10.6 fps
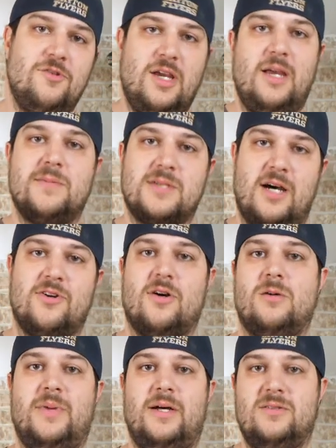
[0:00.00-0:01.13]
games under
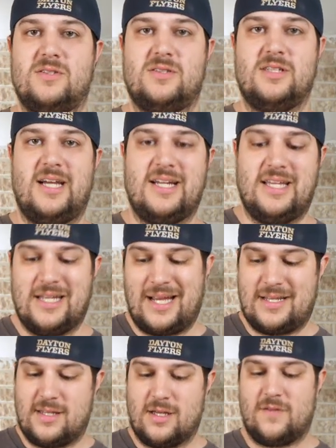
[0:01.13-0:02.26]
our belts to kind of get an
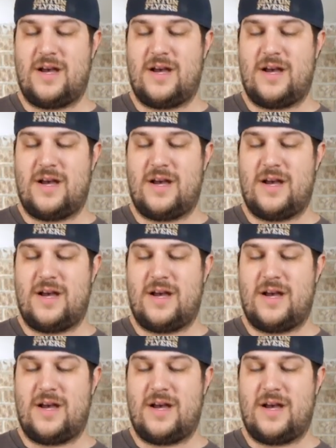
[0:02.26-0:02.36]
idea of